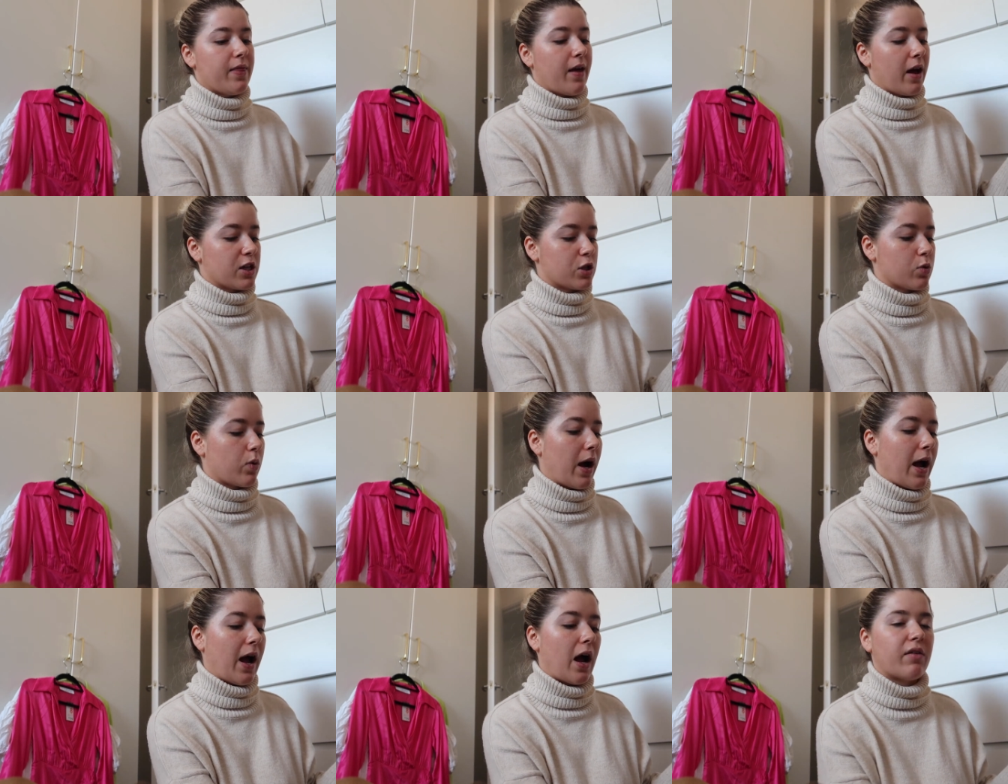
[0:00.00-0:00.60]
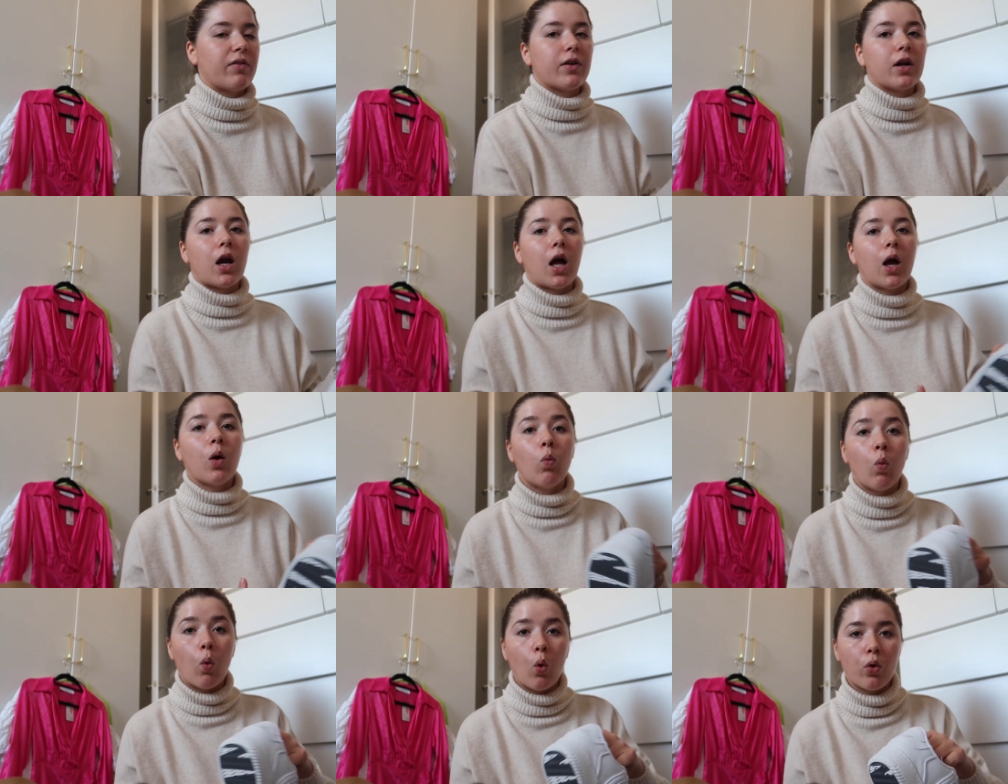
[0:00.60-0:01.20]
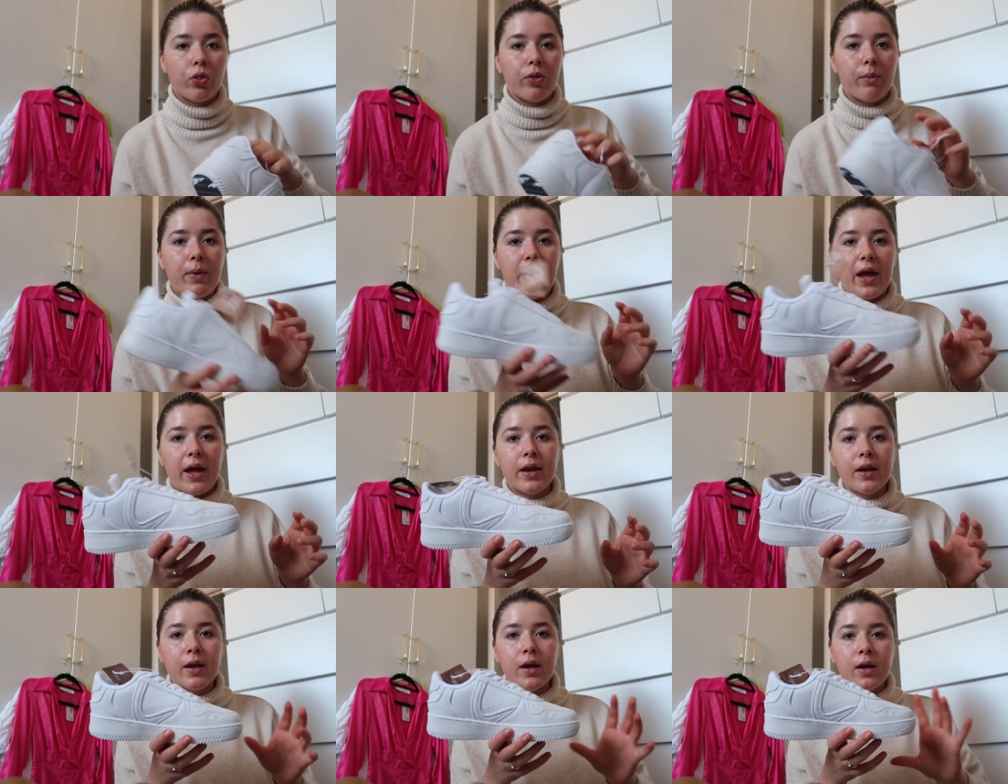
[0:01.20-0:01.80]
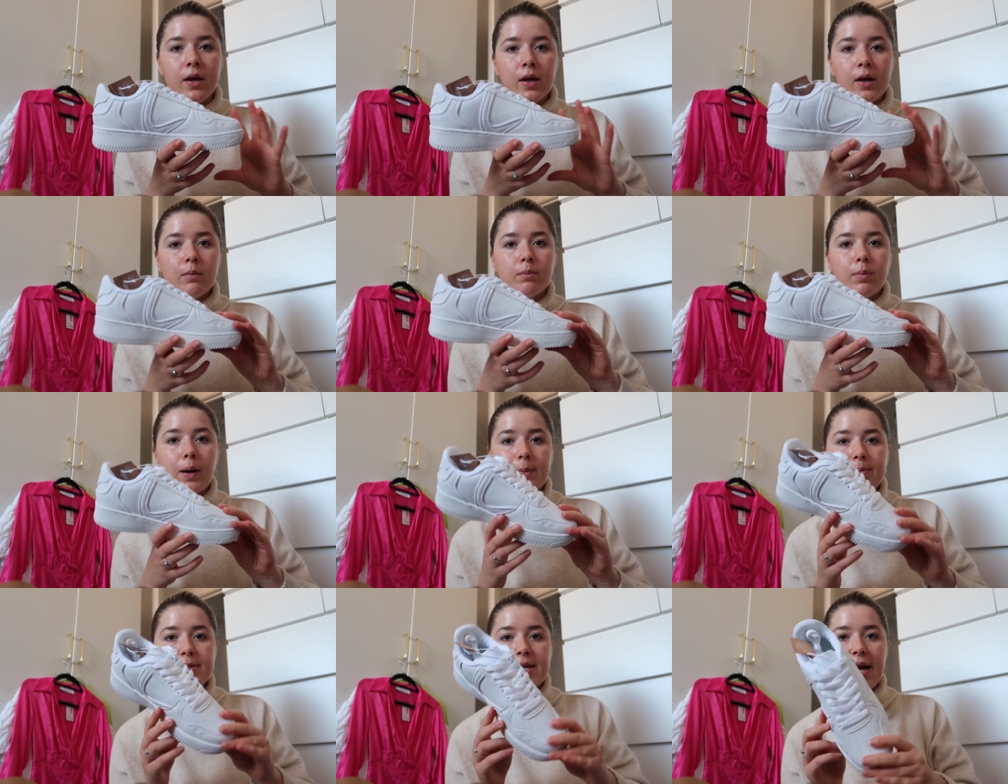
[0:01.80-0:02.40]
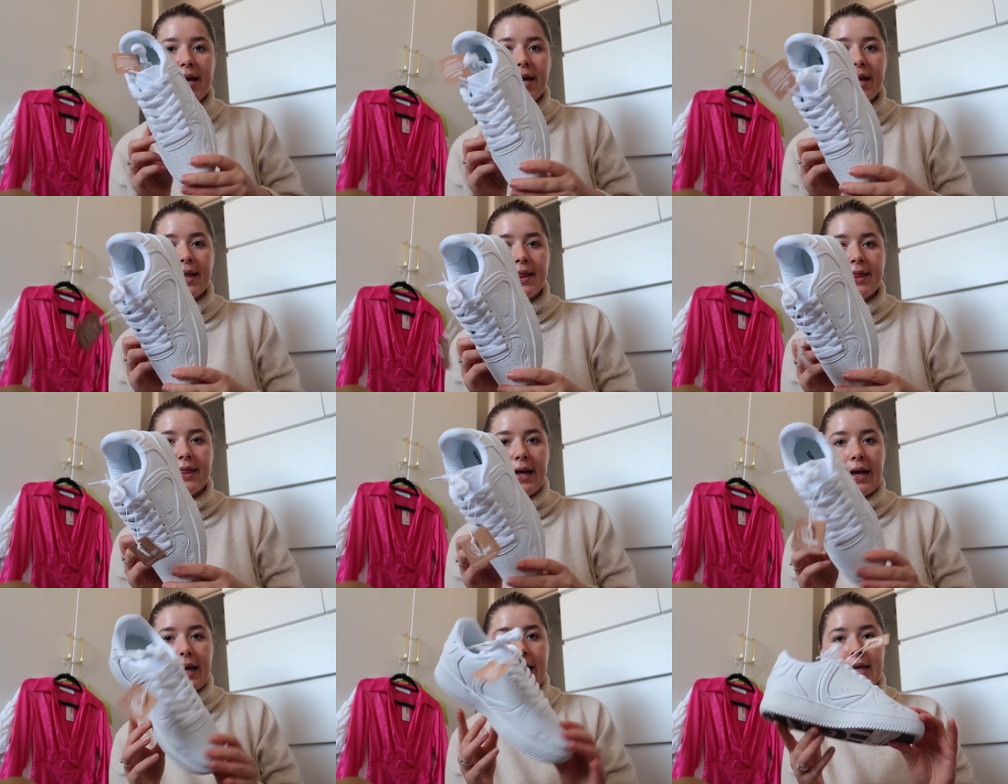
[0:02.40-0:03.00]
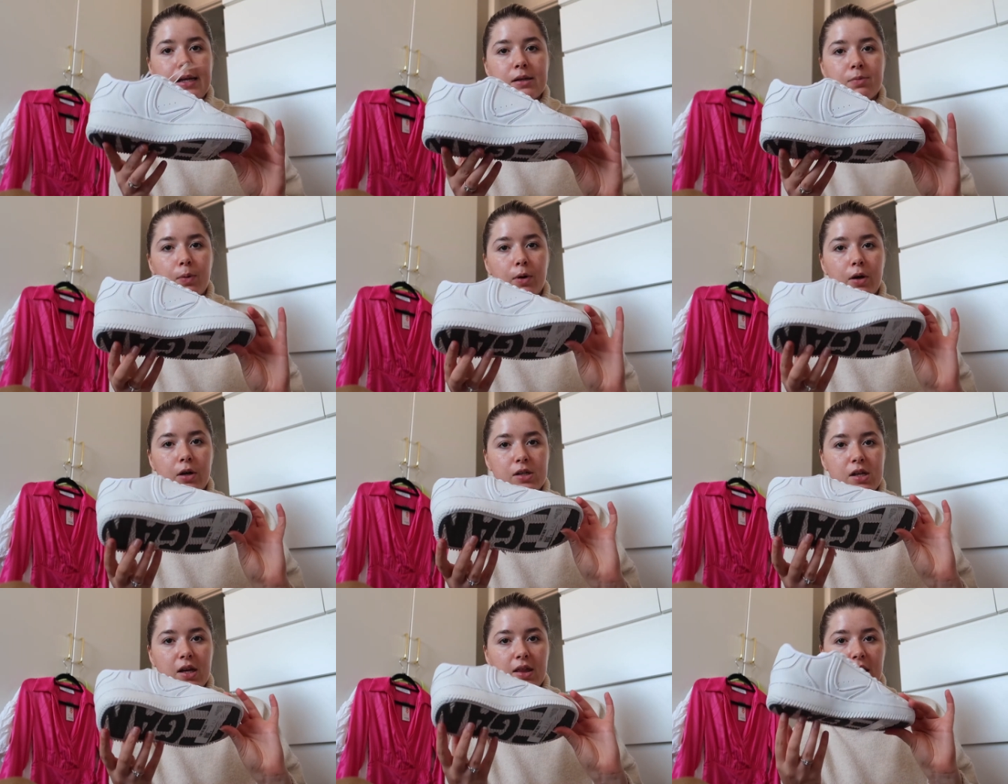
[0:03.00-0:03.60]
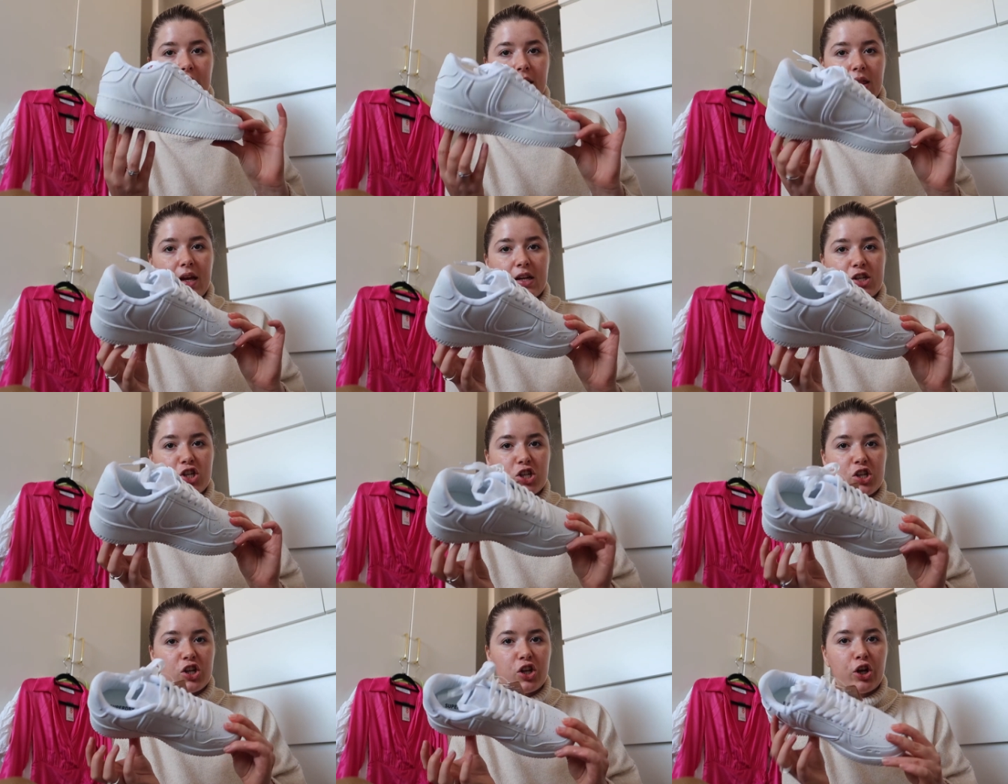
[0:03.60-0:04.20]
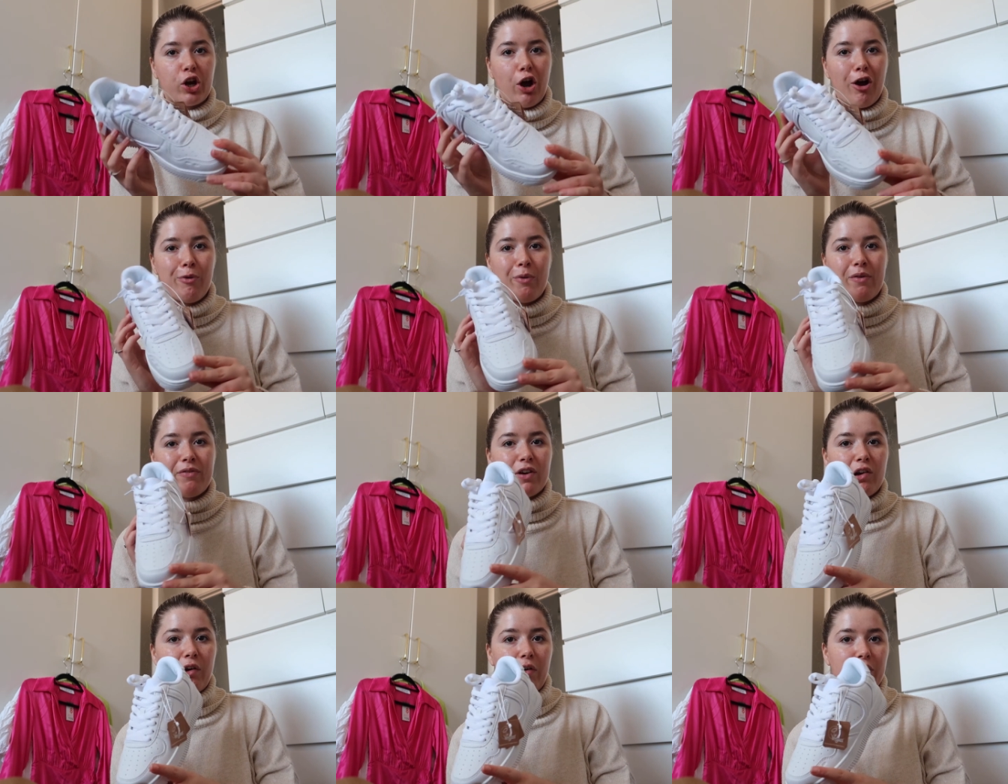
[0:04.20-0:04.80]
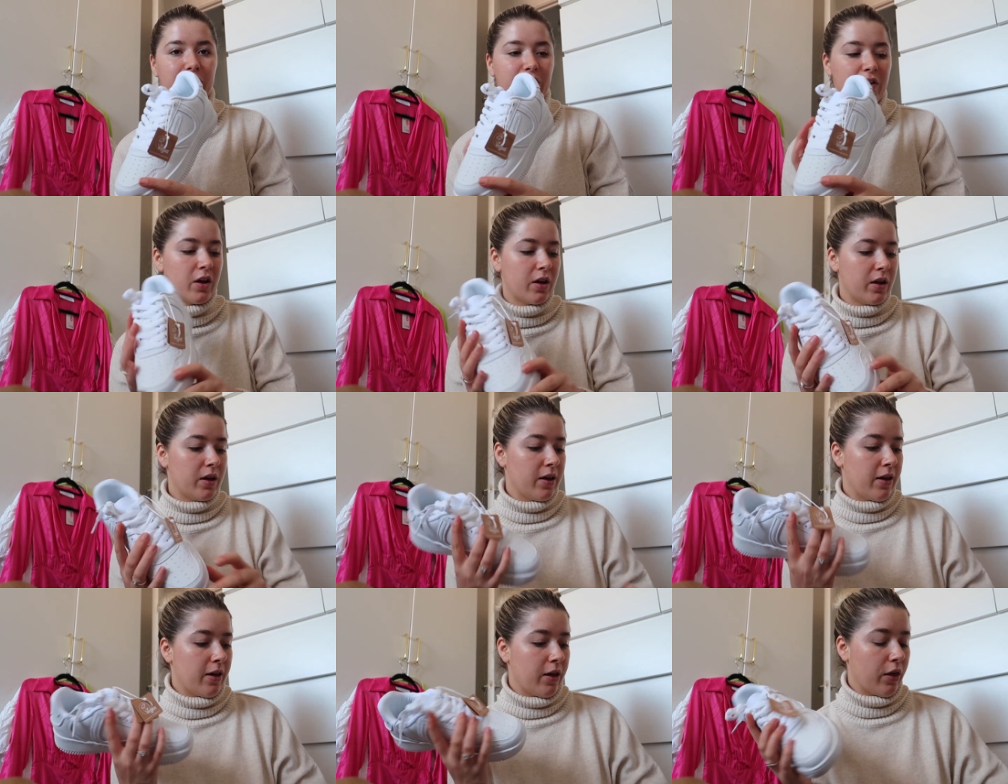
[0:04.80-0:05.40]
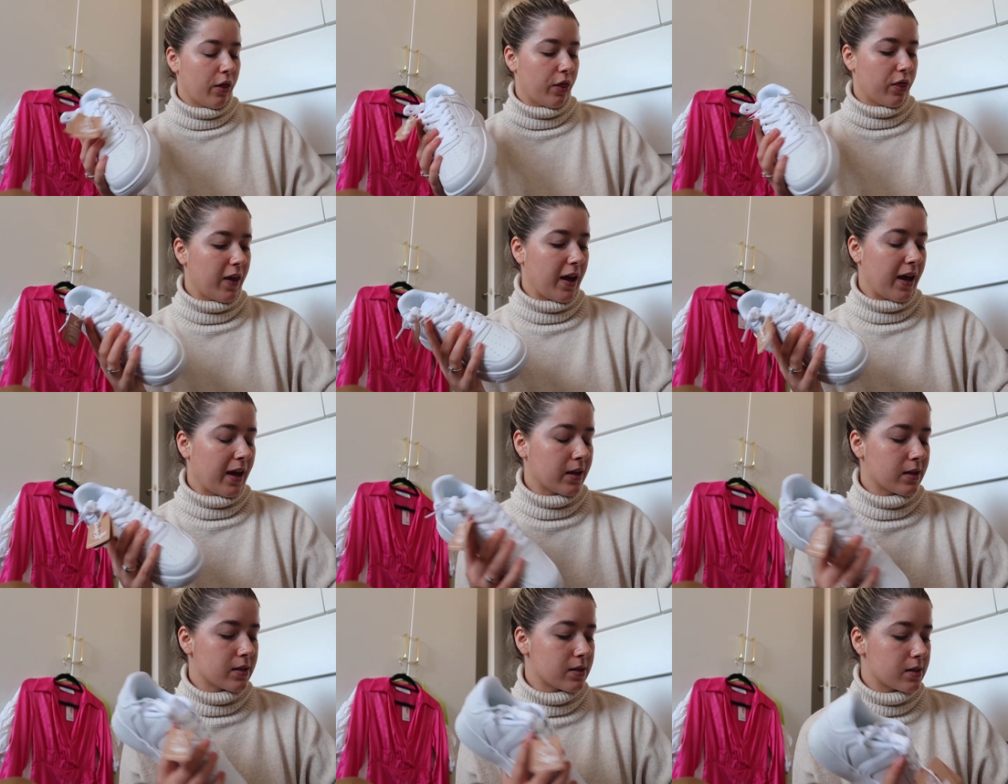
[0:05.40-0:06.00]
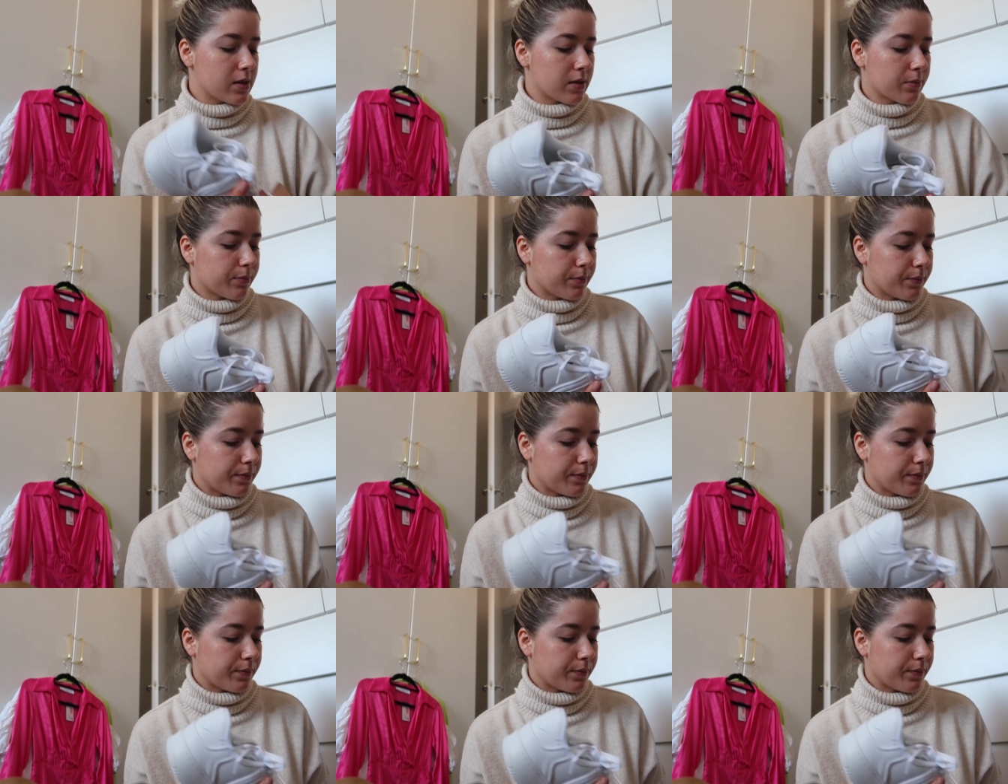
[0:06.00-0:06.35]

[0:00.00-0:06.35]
That's why I haven't like worn them in, but I'm taking these because I think they're just gonna go with a lot of things.